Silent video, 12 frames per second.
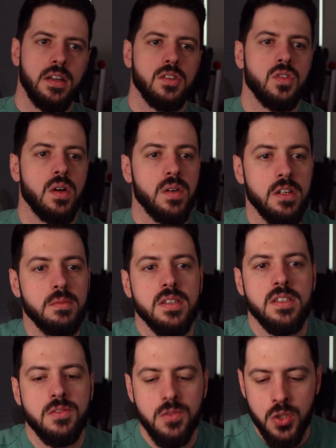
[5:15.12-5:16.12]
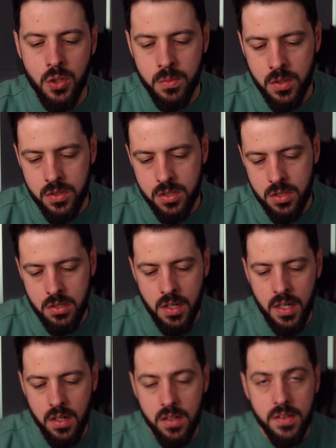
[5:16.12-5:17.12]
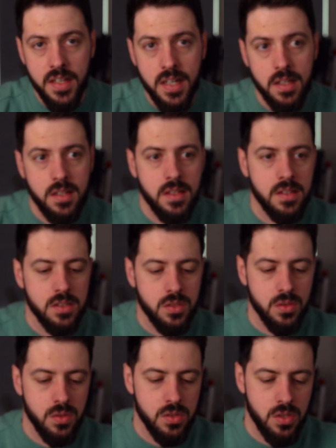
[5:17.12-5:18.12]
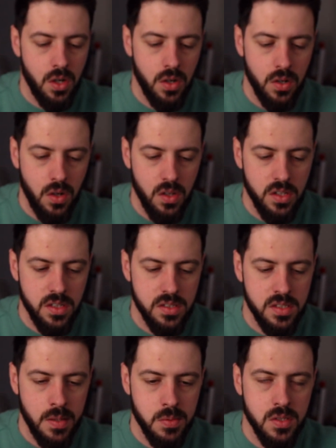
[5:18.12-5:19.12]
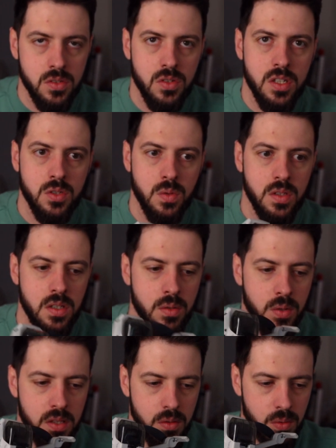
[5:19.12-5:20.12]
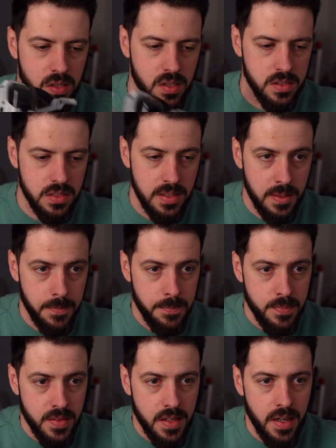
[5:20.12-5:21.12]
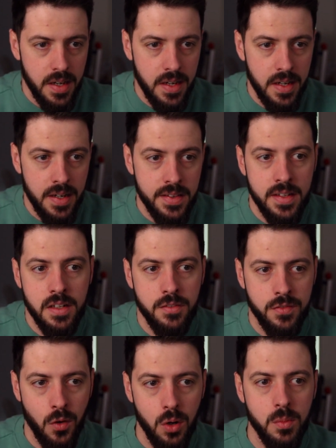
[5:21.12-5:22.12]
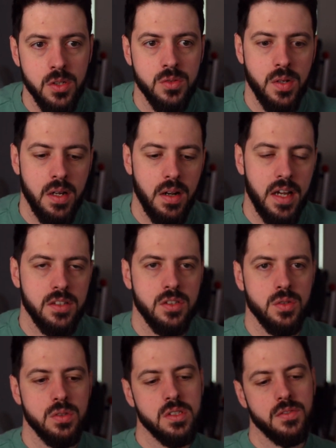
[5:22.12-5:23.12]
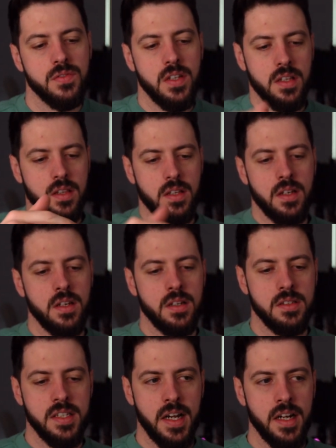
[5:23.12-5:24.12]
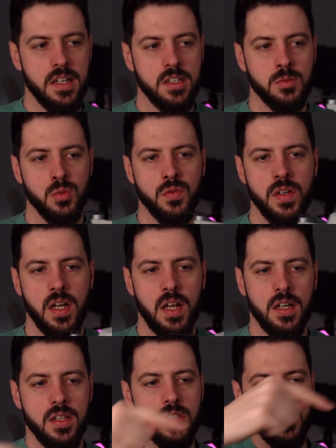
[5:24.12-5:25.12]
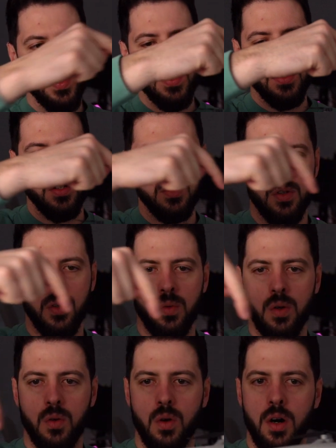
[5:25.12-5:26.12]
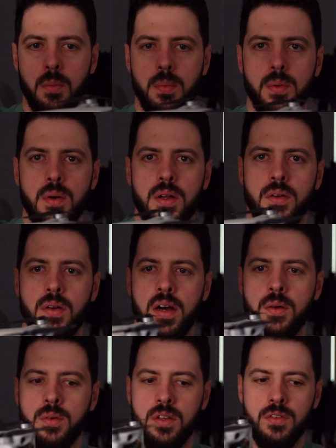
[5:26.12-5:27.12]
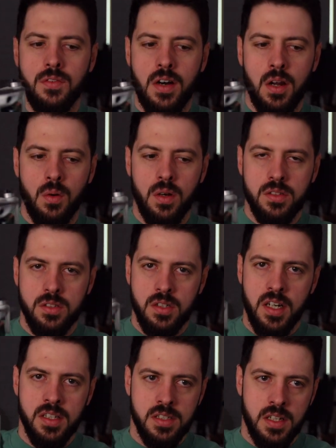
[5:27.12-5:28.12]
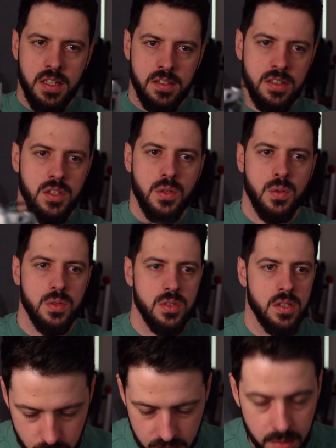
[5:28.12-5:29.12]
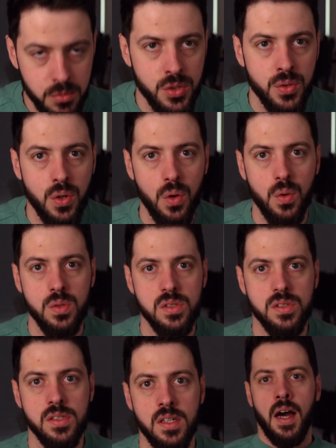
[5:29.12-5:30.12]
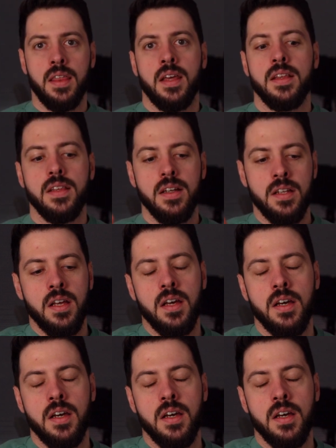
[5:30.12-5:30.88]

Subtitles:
So I'll give myself 2 months to try and learn that, and to learn all the tips and tricks with this. And then in 4 months, what I'd like to do is, if the target is moving along this way, that the drone will go up and around and follow as it goes. With them 2 goals, I think that